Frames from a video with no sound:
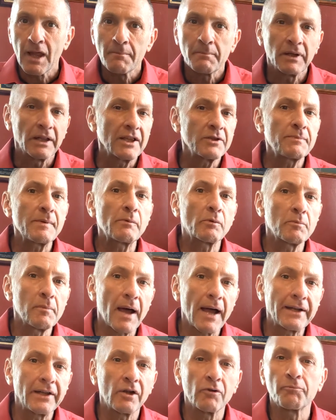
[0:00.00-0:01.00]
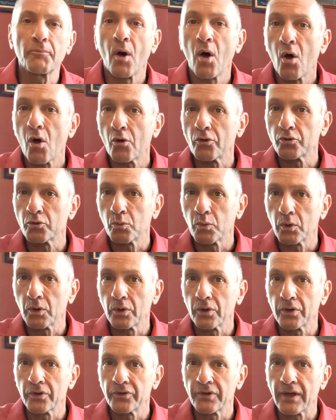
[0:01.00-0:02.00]
But let's be reminded of Paul's
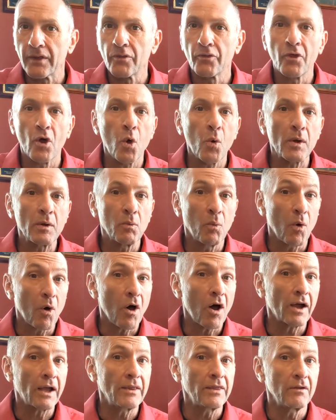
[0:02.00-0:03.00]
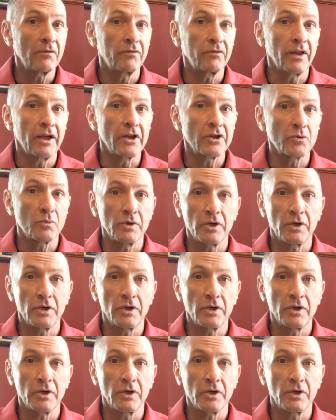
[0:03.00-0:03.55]
words that though we walk in the flesh,